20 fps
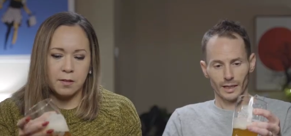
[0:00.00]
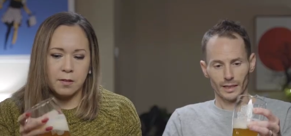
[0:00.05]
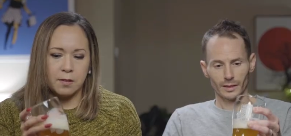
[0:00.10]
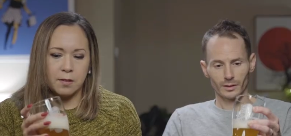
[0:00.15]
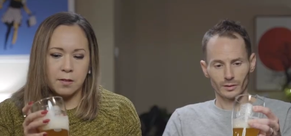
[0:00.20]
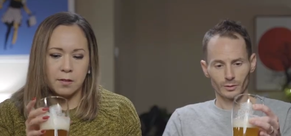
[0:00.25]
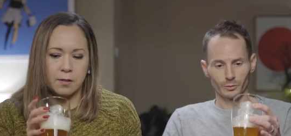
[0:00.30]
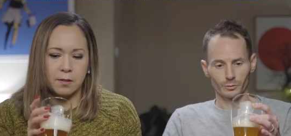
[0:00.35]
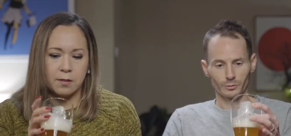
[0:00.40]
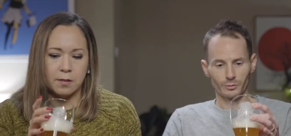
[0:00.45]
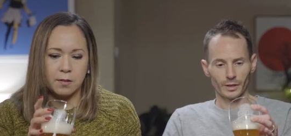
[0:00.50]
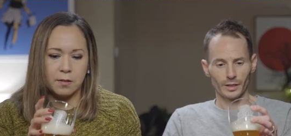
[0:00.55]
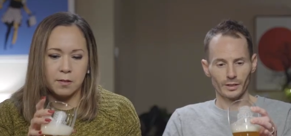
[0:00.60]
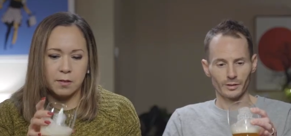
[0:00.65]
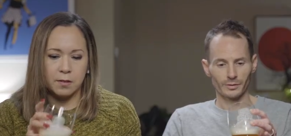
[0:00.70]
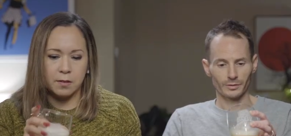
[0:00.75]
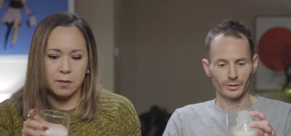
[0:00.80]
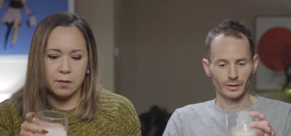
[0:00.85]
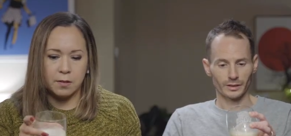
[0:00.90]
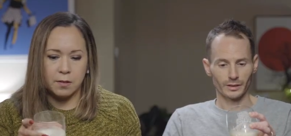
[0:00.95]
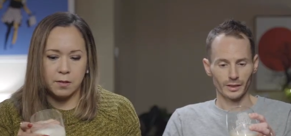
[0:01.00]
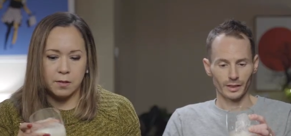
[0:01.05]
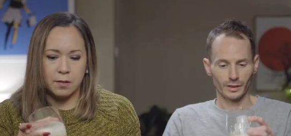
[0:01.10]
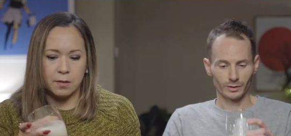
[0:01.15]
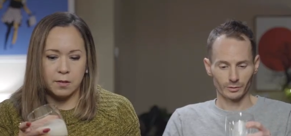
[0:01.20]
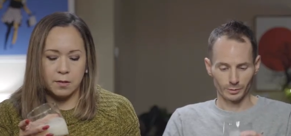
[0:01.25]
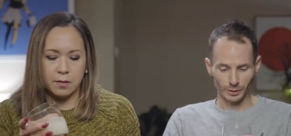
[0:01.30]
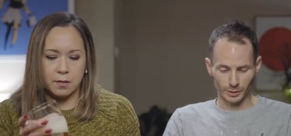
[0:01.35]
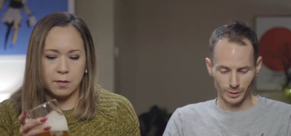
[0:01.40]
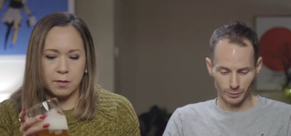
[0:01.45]
Speaker 1: Head looks very very
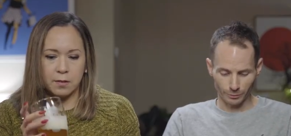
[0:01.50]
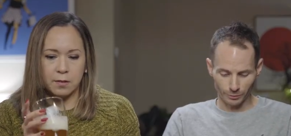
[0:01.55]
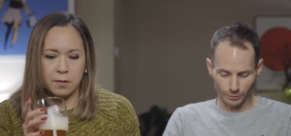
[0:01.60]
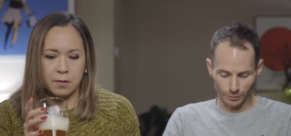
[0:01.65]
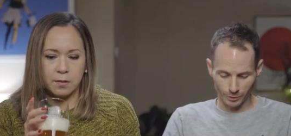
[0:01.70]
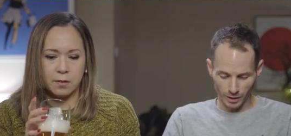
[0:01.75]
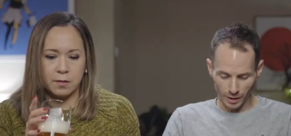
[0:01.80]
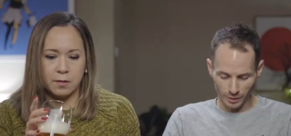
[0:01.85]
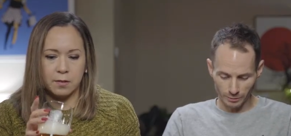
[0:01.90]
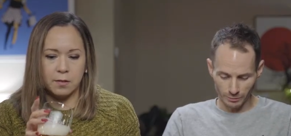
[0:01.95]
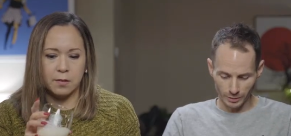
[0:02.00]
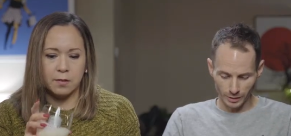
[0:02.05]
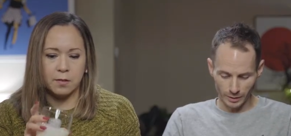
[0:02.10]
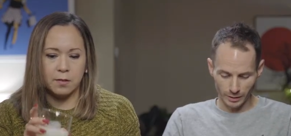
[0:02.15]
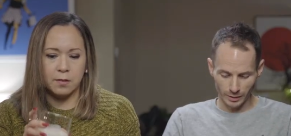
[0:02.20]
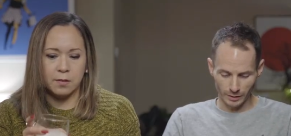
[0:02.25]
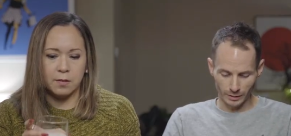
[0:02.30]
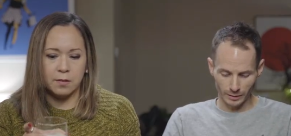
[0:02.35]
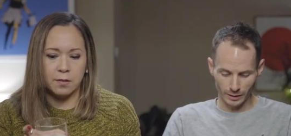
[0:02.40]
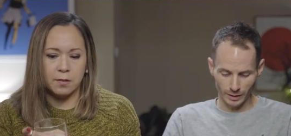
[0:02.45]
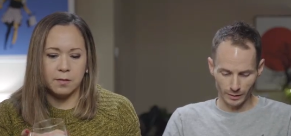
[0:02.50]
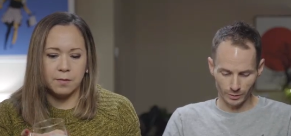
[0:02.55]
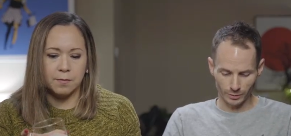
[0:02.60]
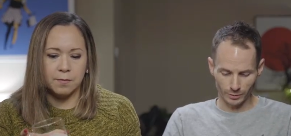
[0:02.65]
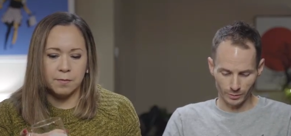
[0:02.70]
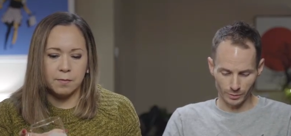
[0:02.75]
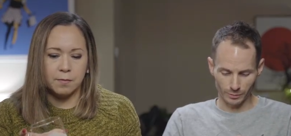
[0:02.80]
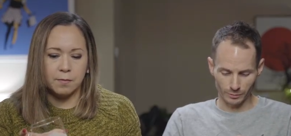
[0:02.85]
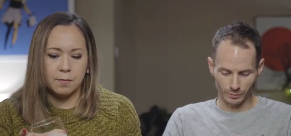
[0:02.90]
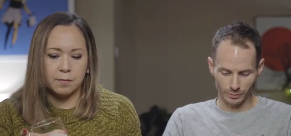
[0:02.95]
nice, really fluffy and and
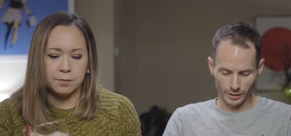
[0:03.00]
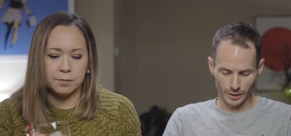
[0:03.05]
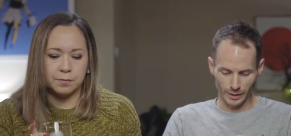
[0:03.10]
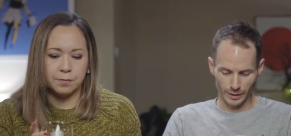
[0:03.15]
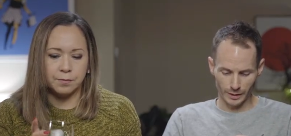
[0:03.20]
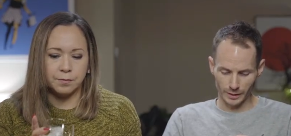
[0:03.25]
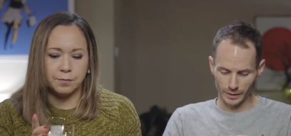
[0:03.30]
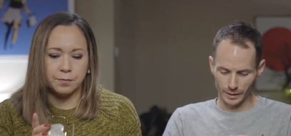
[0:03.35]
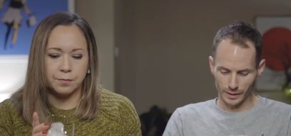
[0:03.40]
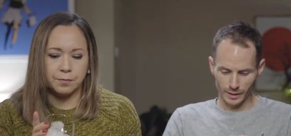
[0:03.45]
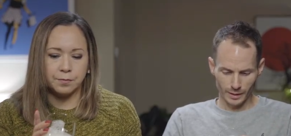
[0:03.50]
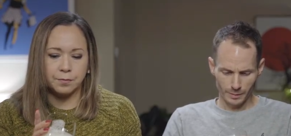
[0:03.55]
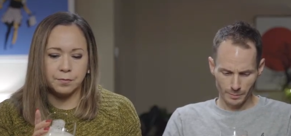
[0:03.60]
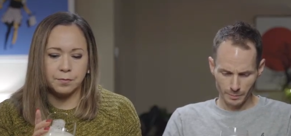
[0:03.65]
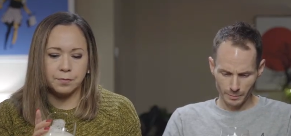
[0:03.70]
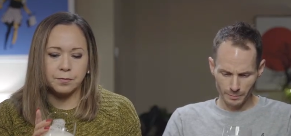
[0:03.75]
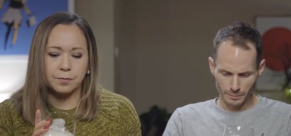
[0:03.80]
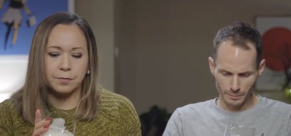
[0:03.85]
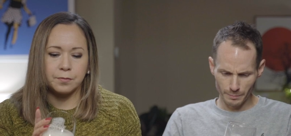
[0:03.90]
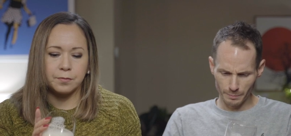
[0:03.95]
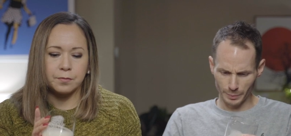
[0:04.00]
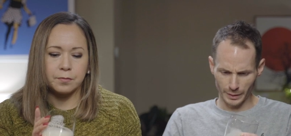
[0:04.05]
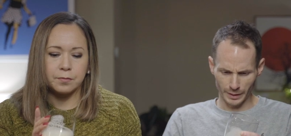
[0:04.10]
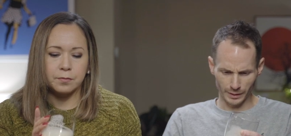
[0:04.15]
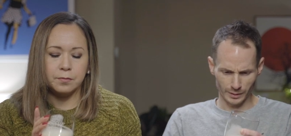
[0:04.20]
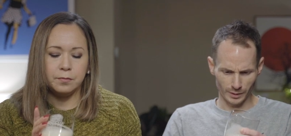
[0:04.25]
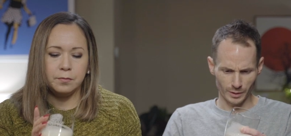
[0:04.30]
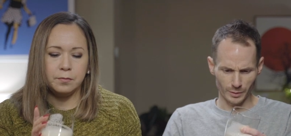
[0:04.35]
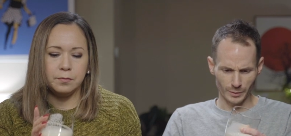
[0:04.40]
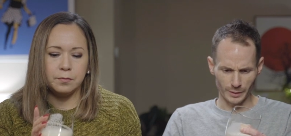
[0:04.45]
sort of like
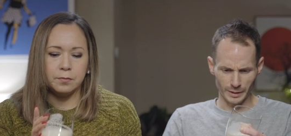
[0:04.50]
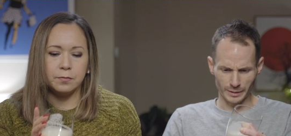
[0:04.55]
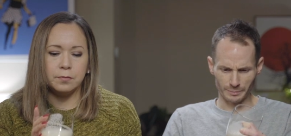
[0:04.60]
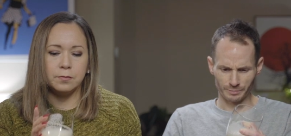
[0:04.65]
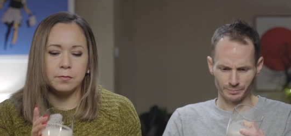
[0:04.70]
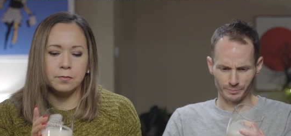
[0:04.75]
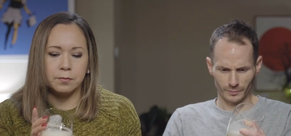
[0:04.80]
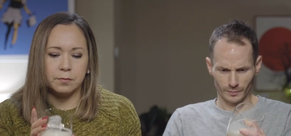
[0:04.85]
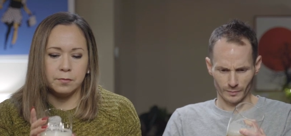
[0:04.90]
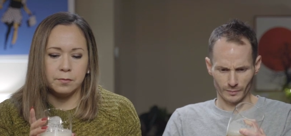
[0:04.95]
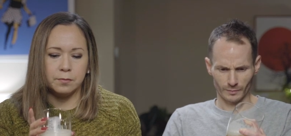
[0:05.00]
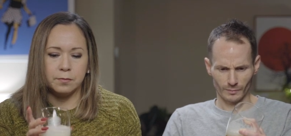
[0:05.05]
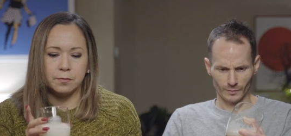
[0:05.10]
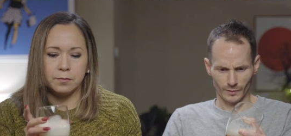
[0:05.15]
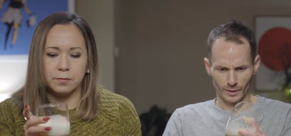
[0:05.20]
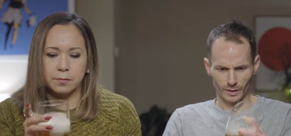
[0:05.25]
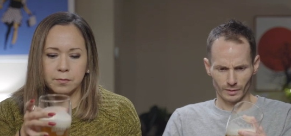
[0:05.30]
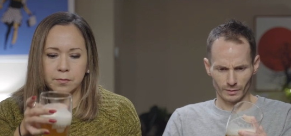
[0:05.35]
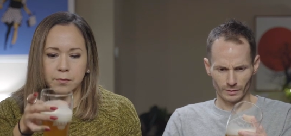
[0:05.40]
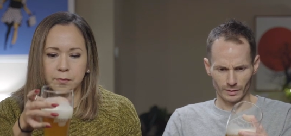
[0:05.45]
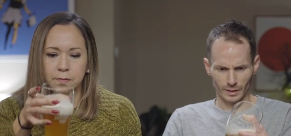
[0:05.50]
pillowy. Mm-hmm.